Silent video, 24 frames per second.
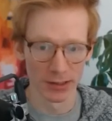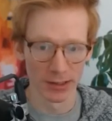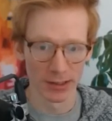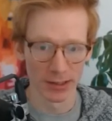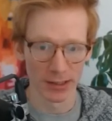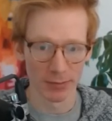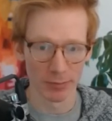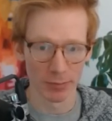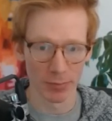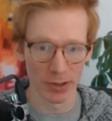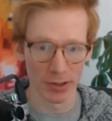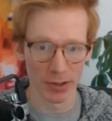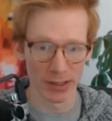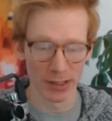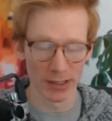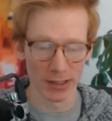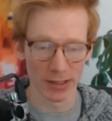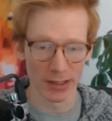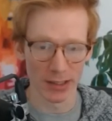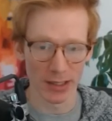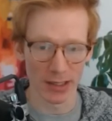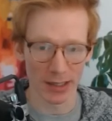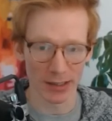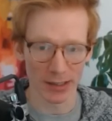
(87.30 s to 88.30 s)
but
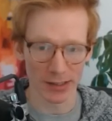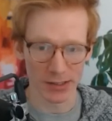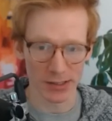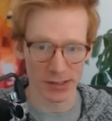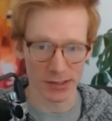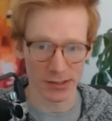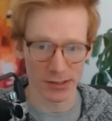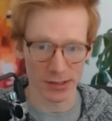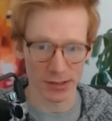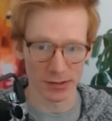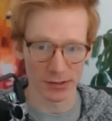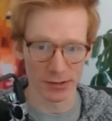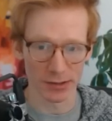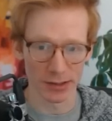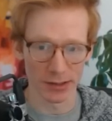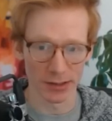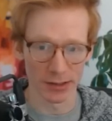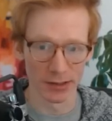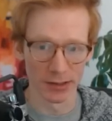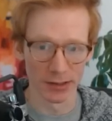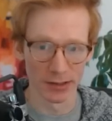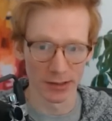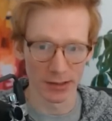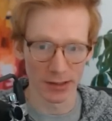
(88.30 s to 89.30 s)
not
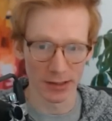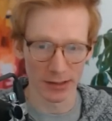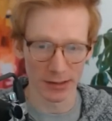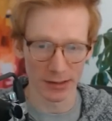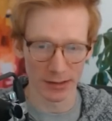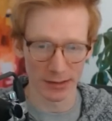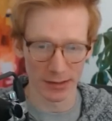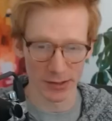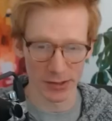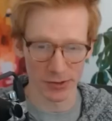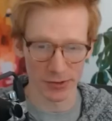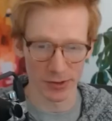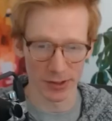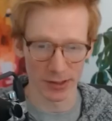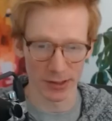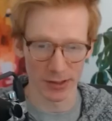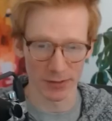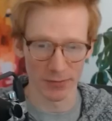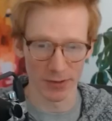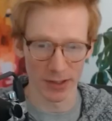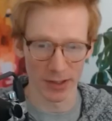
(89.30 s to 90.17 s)
necessarily the strength of